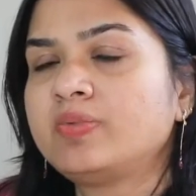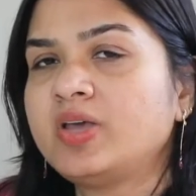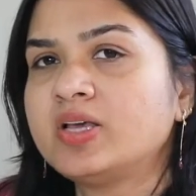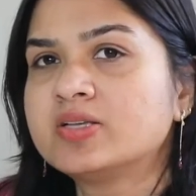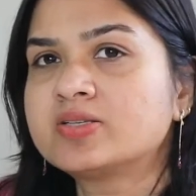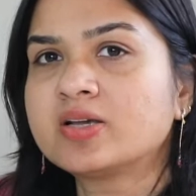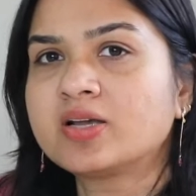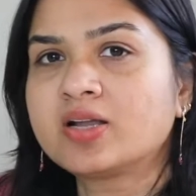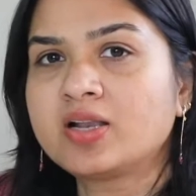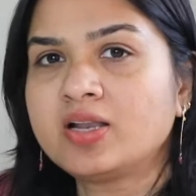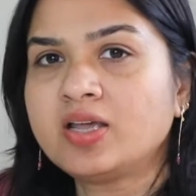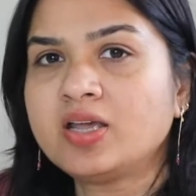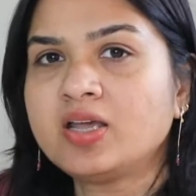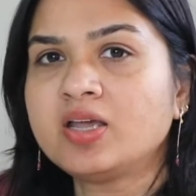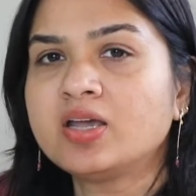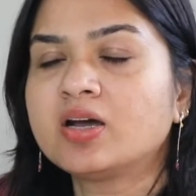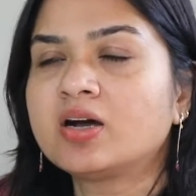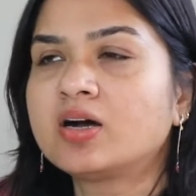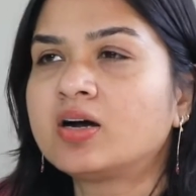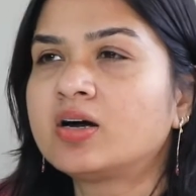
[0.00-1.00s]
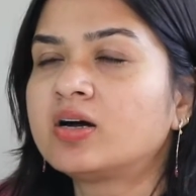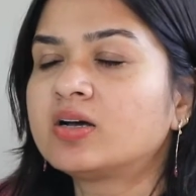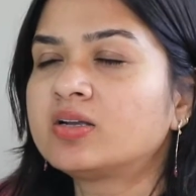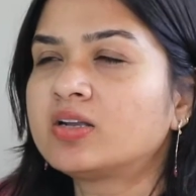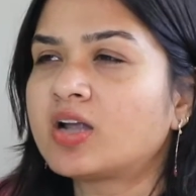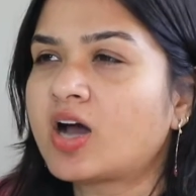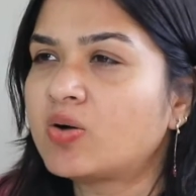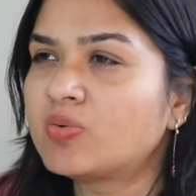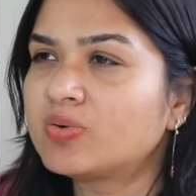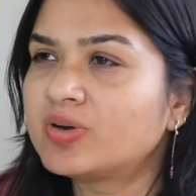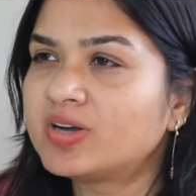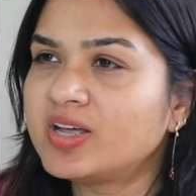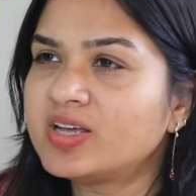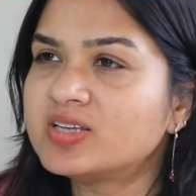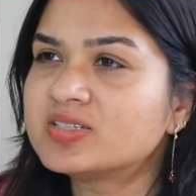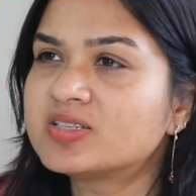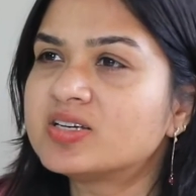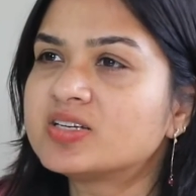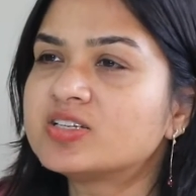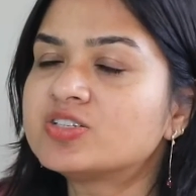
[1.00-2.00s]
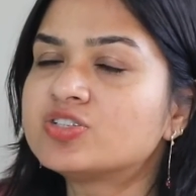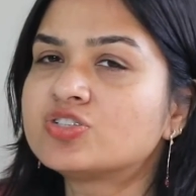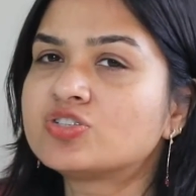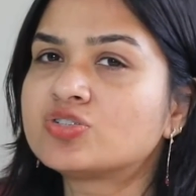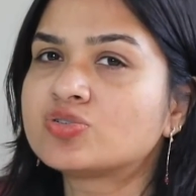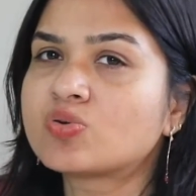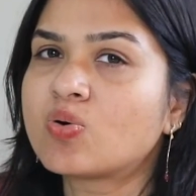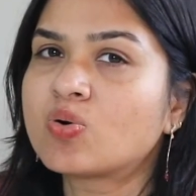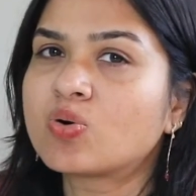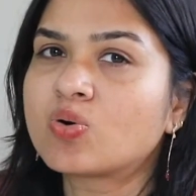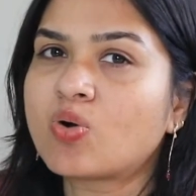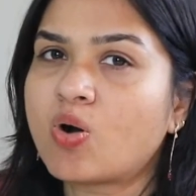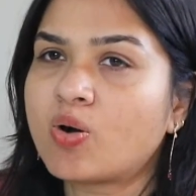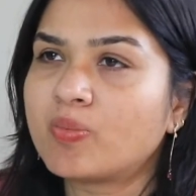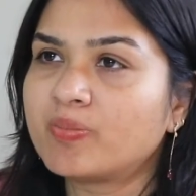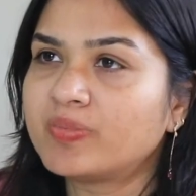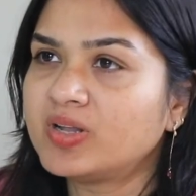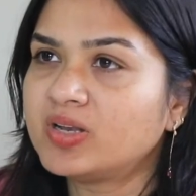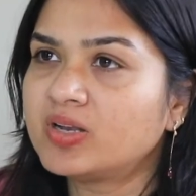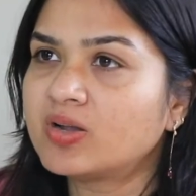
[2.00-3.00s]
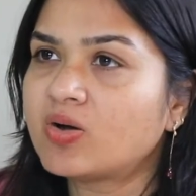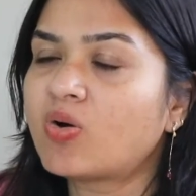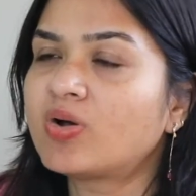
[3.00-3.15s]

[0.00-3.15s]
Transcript: basically nowadays it is so common.